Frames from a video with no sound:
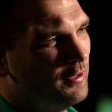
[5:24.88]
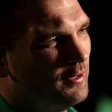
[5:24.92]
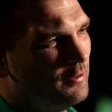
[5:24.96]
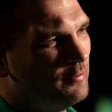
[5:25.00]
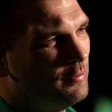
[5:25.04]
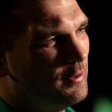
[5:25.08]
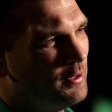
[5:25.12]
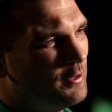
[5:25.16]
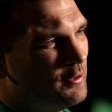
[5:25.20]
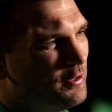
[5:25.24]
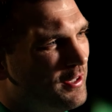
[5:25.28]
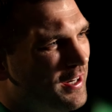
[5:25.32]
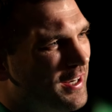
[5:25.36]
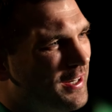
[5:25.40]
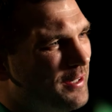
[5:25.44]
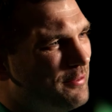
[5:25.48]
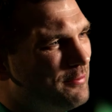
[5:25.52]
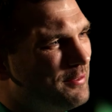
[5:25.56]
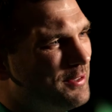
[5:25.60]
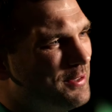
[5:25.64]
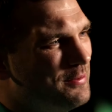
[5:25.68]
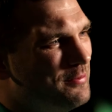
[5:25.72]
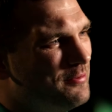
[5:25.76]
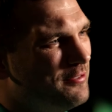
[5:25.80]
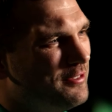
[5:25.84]
I've been training
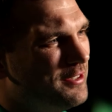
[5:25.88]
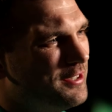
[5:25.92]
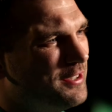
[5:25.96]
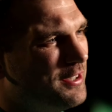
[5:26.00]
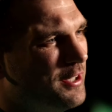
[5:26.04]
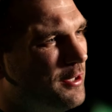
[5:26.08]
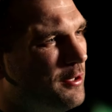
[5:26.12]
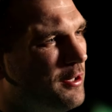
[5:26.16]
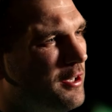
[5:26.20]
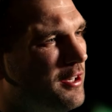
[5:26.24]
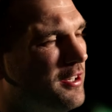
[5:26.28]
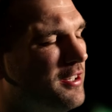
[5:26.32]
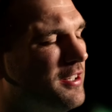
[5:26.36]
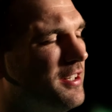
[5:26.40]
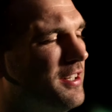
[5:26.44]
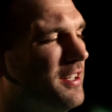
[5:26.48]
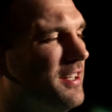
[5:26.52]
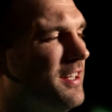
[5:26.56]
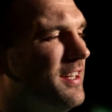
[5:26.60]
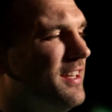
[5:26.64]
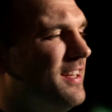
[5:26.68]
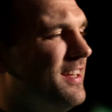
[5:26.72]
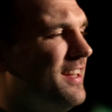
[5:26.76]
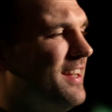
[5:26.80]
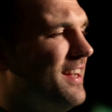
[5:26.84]
with him for so long.
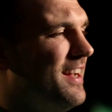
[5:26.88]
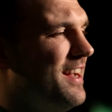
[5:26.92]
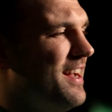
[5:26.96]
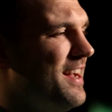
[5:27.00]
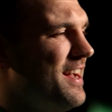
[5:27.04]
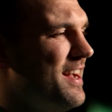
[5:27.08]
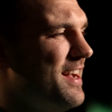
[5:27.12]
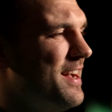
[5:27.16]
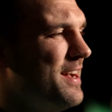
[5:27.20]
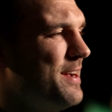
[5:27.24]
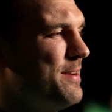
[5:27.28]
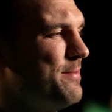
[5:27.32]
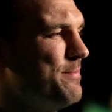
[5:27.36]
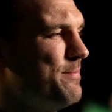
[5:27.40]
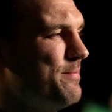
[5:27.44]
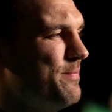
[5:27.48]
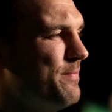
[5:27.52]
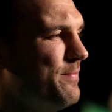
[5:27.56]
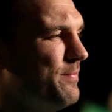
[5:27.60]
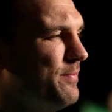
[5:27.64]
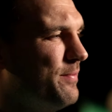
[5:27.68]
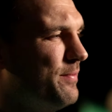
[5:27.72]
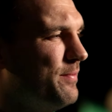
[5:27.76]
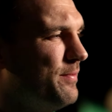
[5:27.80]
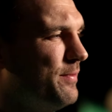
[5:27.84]
Um,
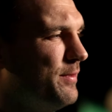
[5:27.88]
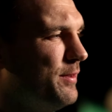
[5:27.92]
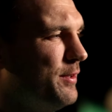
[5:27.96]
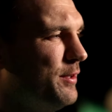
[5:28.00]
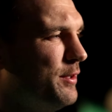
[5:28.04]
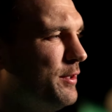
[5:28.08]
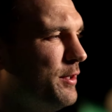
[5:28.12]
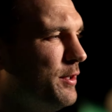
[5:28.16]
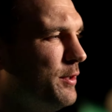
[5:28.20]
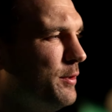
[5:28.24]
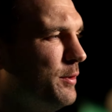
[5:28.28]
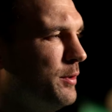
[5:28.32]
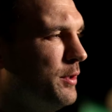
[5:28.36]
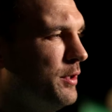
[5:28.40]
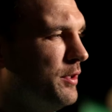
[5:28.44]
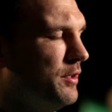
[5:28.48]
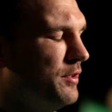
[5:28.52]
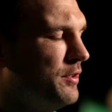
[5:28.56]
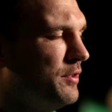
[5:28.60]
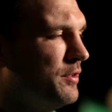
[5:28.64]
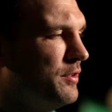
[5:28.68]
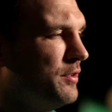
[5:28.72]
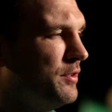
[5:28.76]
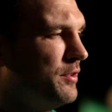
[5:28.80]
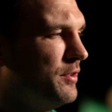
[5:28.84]
you know,
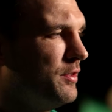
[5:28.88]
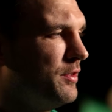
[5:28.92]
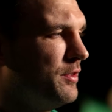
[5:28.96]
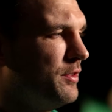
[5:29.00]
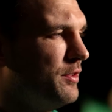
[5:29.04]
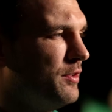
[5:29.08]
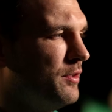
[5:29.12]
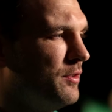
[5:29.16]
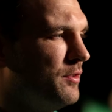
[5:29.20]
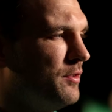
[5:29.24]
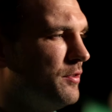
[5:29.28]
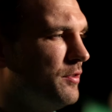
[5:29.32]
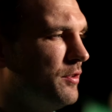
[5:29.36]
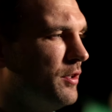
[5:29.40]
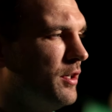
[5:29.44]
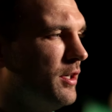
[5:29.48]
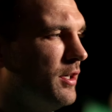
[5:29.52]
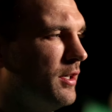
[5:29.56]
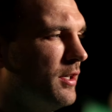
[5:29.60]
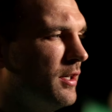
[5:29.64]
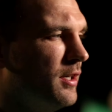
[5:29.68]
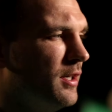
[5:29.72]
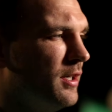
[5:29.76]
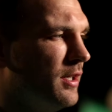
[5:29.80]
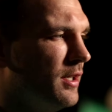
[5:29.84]
he's
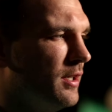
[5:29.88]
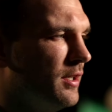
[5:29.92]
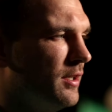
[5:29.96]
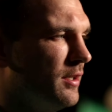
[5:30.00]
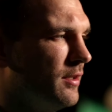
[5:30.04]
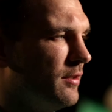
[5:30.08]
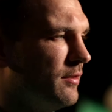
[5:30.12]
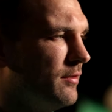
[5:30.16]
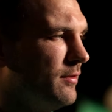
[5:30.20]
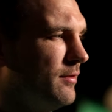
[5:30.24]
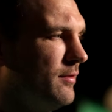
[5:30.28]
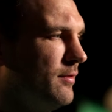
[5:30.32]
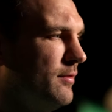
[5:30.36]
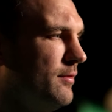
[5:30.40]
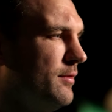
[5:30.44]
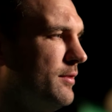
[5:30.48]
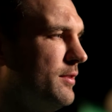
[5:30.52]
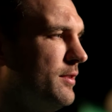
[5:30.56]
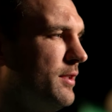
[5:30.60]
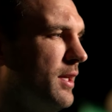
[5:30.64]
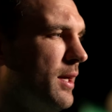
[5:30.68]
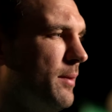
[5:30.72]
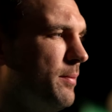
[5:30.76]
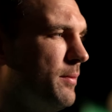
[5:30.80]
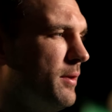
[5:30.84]
certainly
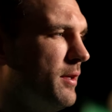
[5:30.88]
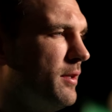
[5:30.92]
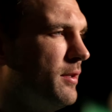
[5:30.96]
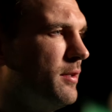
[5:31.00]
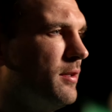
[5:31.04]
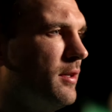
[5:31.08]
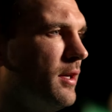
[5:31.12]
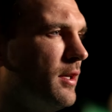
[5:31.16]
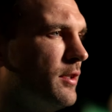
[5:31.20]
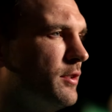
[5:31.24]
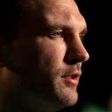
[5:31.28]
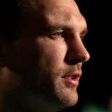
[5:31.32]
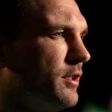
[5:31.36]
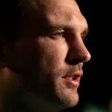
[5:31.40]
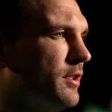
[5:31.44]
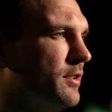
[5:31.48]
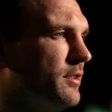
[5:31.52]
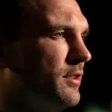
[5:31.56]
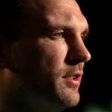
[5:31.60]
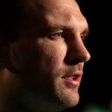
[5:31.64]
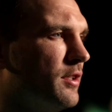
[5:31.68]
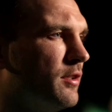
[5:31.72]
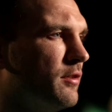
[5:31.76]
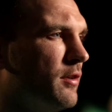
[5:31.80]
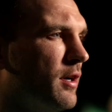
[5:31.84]
stepped into that
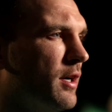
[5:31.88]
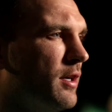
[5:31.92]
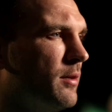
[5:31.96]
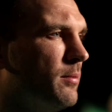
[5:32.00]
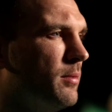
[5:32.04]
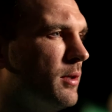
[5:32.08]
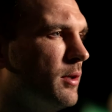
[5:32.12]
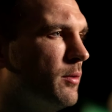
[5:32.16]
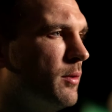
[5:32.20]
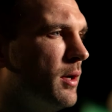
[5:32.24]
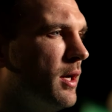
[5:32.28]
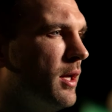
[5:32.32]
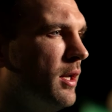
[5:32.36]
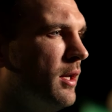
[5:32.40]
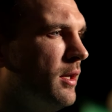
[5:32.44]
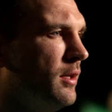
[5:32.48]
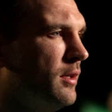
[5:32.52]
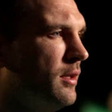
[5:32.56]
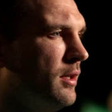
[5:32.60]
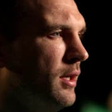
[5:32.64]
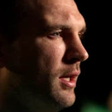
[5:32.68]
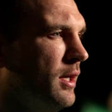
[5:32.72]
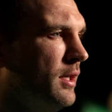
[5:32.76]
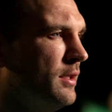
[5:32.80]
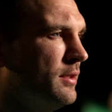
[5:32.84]
jersey incredibly well in the
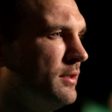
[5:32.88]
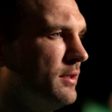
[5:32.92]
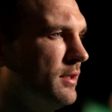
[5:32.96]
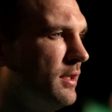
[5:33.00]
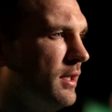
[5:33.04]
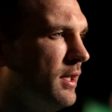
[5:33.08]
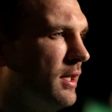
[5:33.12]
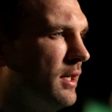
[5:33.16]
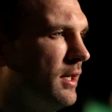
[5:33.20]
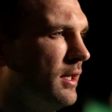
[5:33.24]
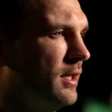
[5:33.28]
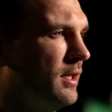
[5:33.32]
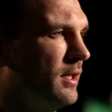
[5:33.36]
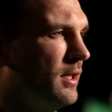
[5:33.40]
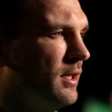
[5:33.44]
last, uh,